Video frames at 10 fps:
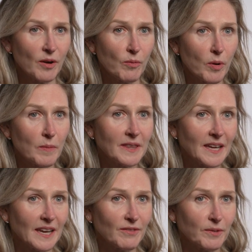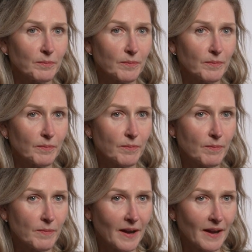Women that have
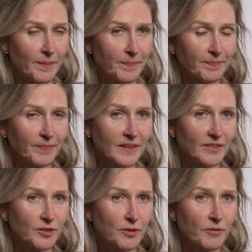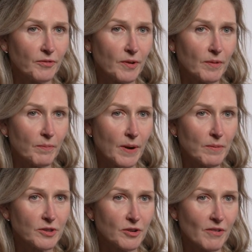a sort of
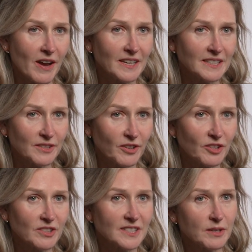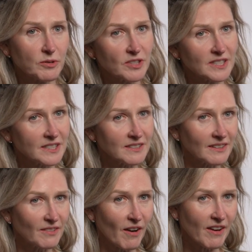premature ovarian insufficiency, which is
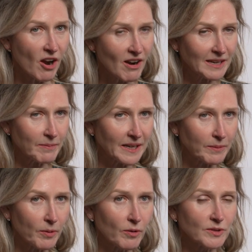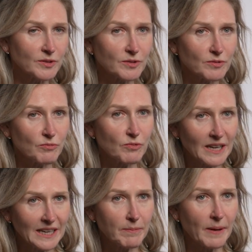a very early menopause,
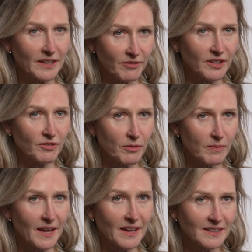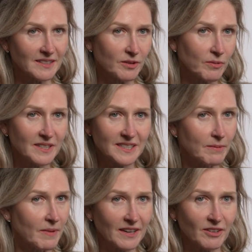really benefit from that, because otherwise they
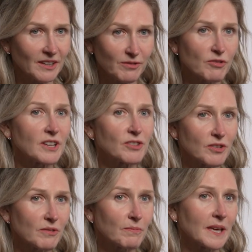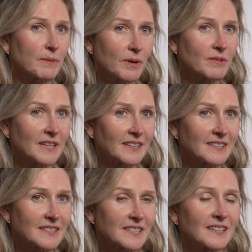may not even reach their peak bone
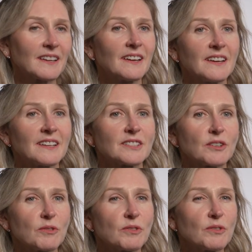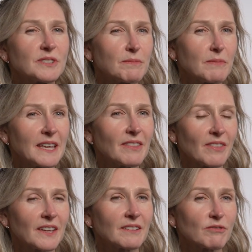density. So those are the main
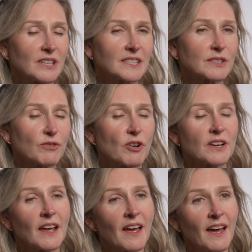reasons for it.